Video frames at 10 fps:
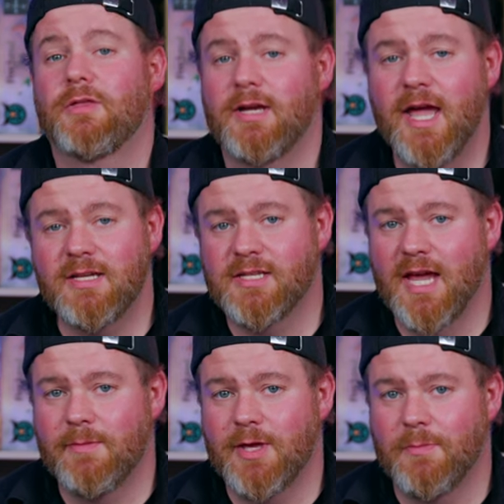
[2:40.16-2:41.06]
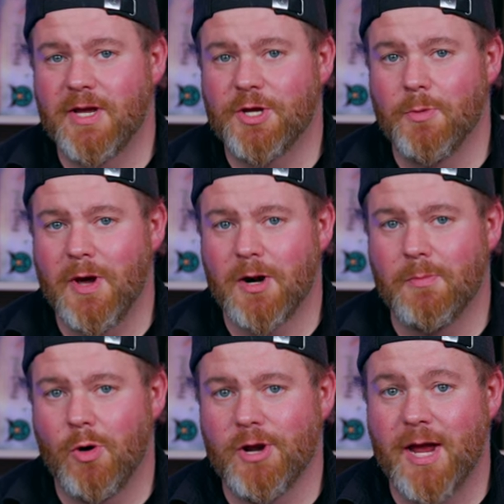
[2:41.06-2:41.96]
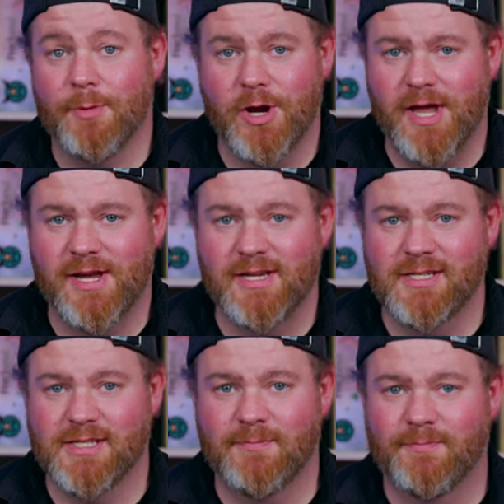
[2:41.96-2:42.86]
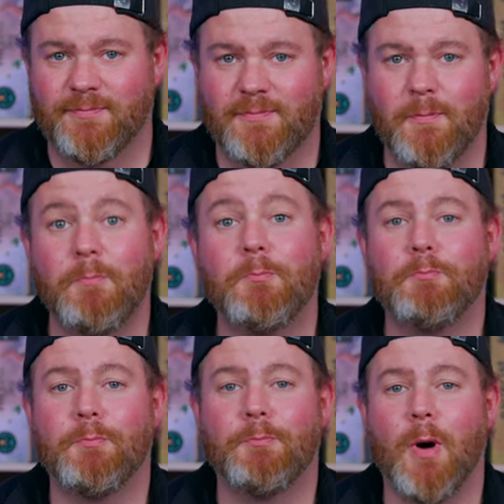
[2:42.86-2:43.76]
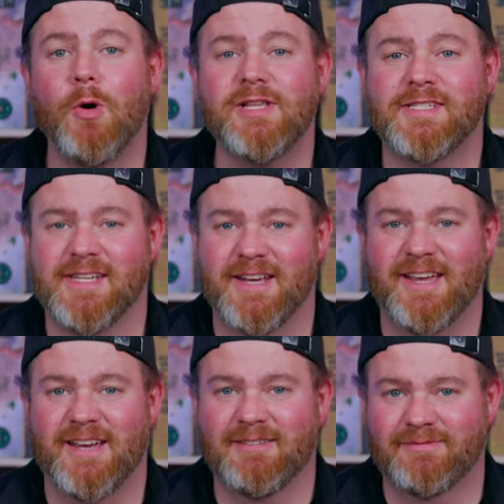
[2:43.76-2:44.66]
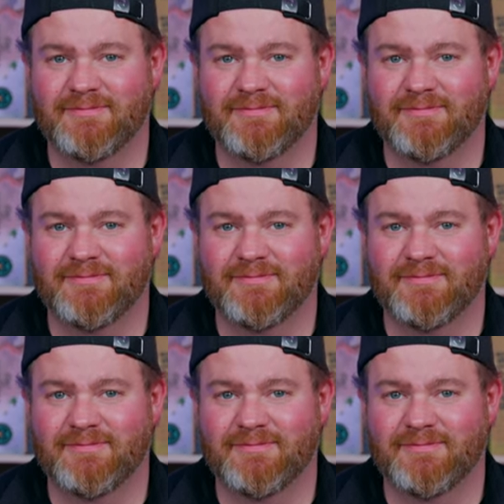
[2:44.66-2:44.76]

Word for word: The next game that'll make you a better board gamer is Point City.